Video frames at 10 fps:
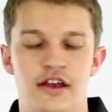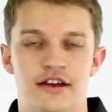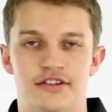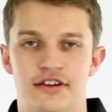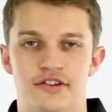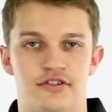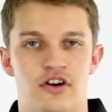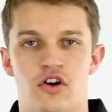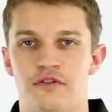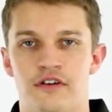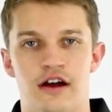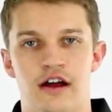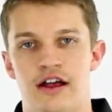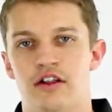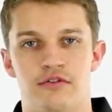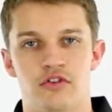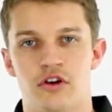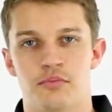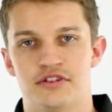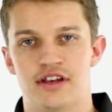etc., offer a hell of a lot
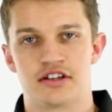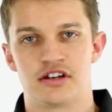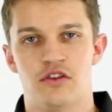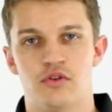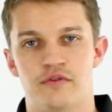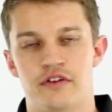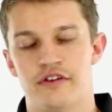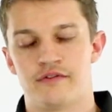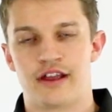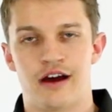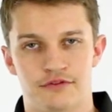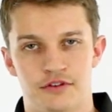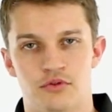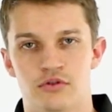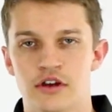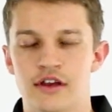of protection and all very comfortable.